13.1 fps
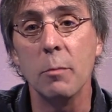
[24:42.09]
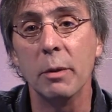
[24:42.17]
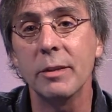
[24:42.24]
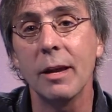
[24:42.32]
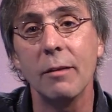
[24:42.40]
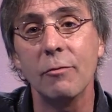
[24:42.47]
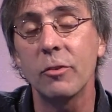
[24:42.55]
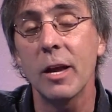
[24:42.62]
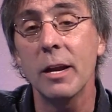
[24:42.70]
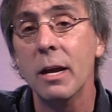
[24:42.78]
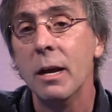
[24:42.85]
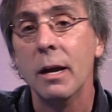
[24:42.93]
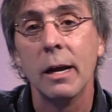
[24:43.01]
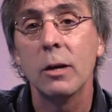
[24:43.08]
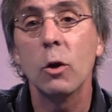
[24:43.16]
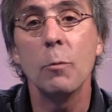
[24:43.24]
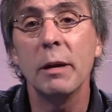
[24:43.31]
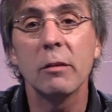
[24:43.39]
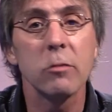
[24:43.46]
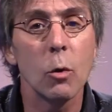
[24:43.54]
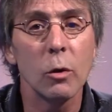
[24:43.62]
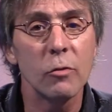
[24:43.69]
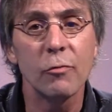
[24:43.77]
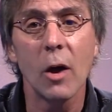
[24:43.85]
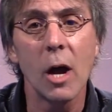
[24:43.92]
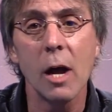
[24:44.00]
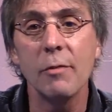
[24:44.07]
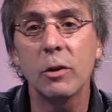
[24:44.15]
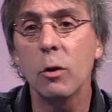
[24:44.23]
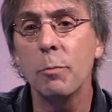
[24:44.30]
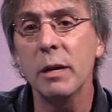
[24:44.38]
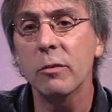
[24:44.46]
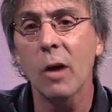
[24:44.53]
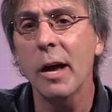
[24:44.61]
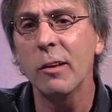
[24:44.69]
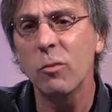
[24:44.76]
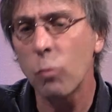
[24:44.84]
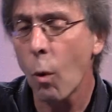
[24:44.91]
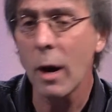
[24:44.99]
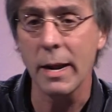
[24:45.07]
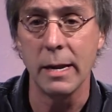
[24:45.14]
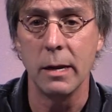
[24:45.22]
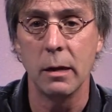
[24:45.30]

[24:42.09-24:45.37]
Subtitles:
but they've said it could be as low as 5, it could be as high as 20.